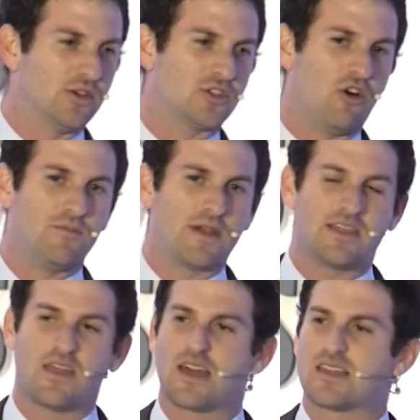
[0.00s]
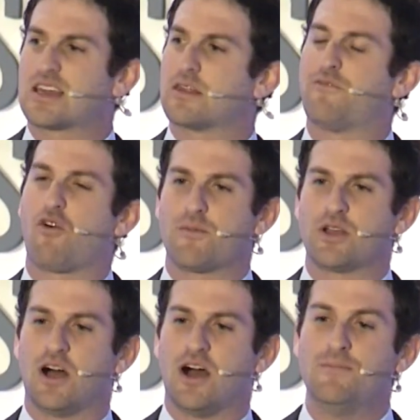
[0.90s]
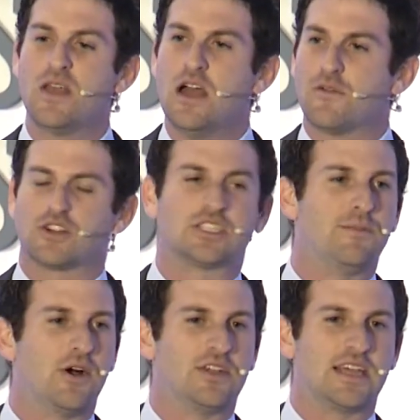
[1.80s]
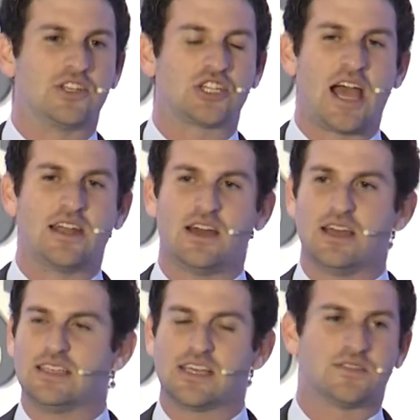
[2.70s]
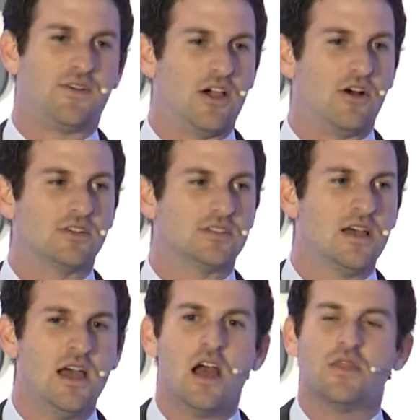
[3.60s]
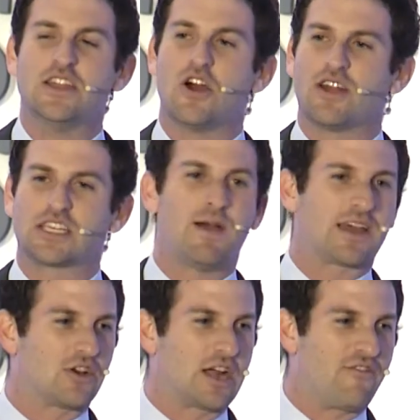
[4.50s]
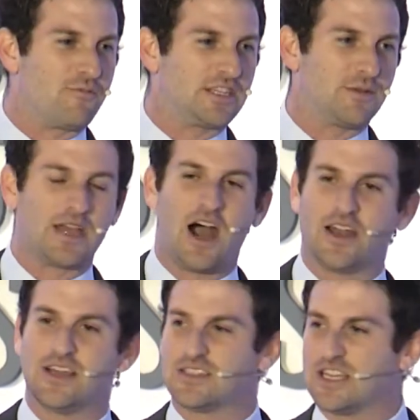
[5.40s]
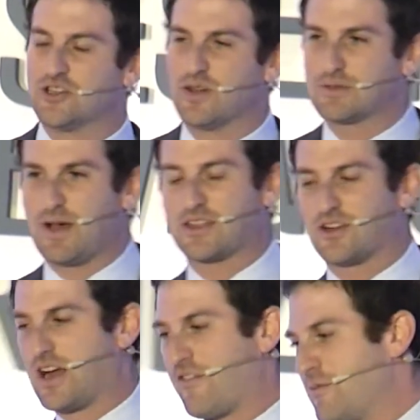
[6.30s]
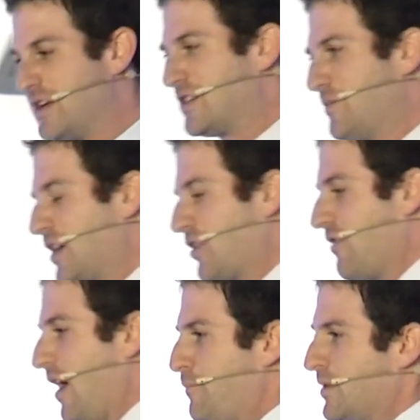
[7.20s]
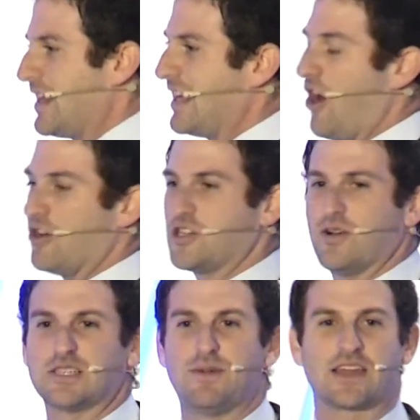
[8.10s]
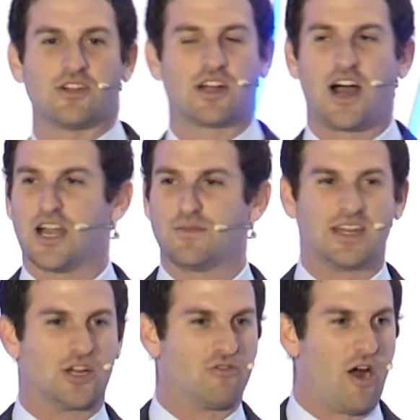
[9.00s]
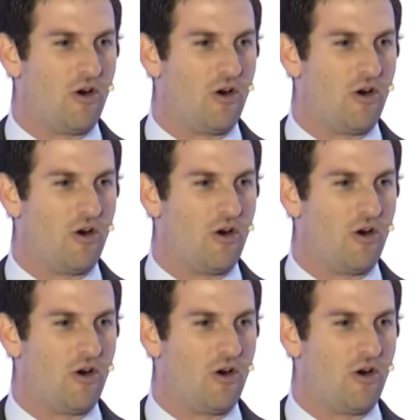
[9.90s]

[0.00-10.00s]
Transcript: told me that they think the formula for stability in China is as follows. They don't expect their government to be honest. They do expect their government to be corrupt, but they also expect their economy to grow.